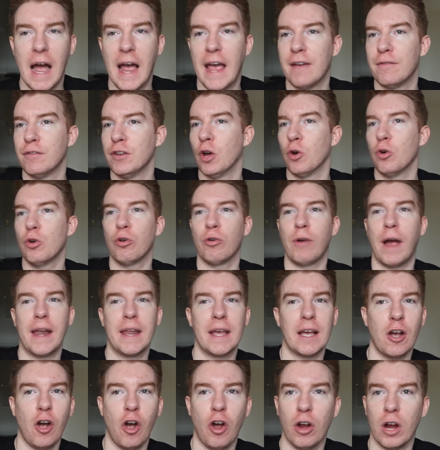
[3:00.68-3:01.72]
I have no
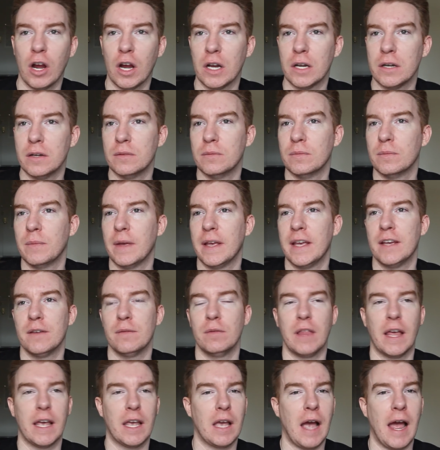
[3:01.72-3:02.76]
credit card. It,
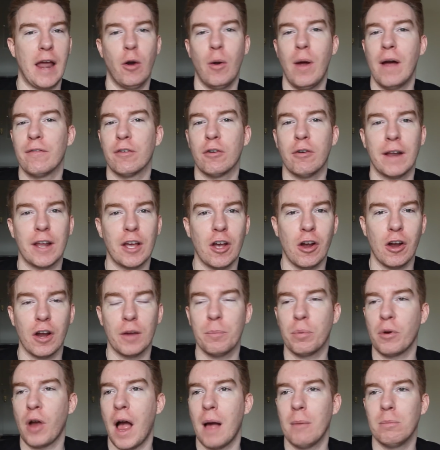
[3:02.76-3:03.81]
like, I don't have a credit card
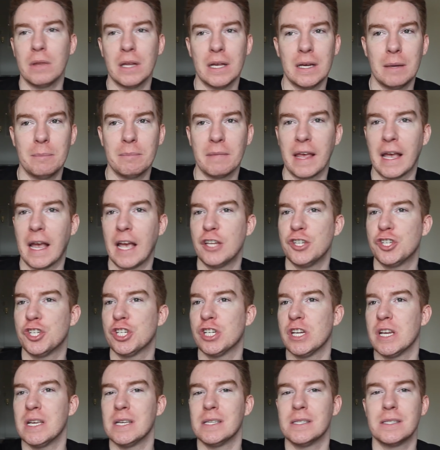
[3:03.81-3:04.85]
problem. Like,
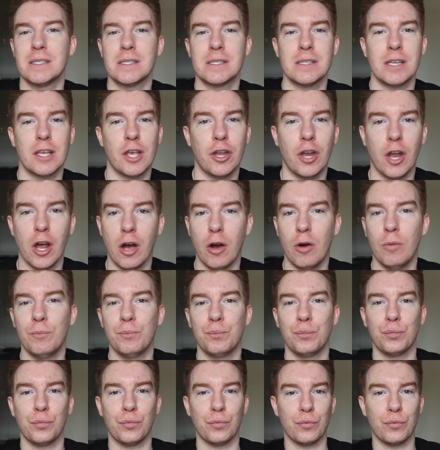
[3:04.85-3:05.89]
she's, you know,